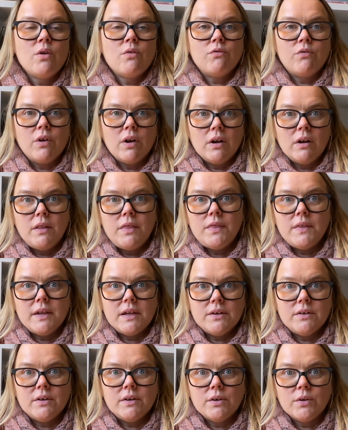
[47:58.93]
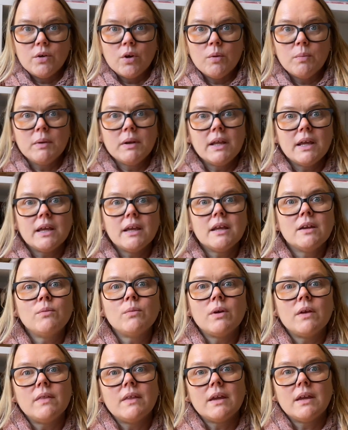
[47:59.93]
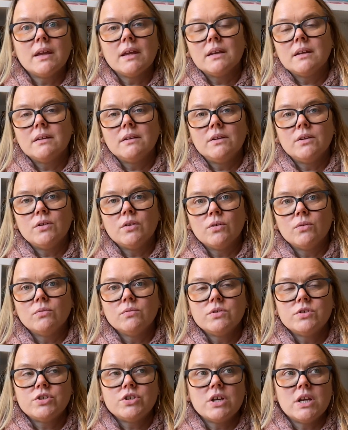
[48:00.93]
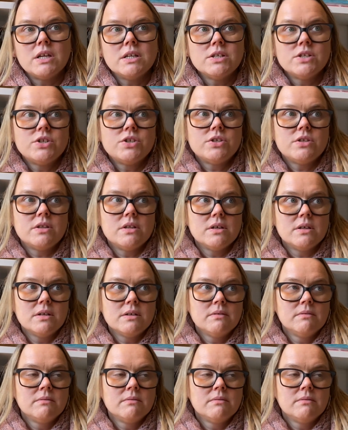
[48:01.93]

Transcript: Royal Theatre in Copenhagen where they can, you know, change the